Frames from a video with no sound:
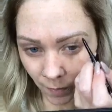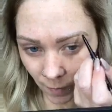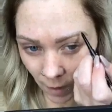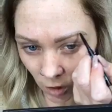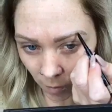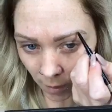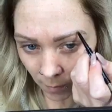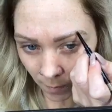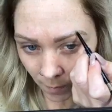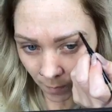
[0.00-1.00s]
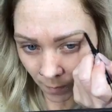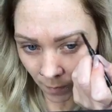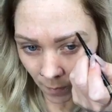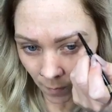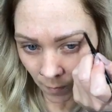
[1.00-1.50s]
Hey, Jamie.
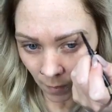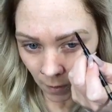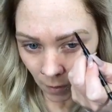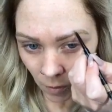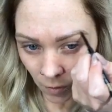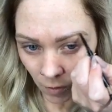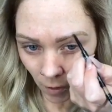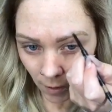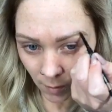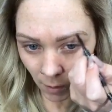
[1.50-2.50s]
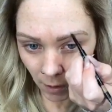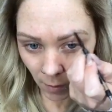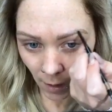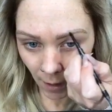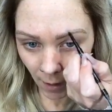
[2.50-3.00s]
So just trace what you
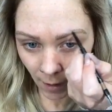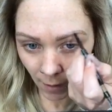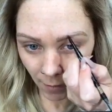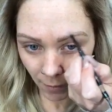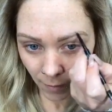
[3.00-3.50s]
have.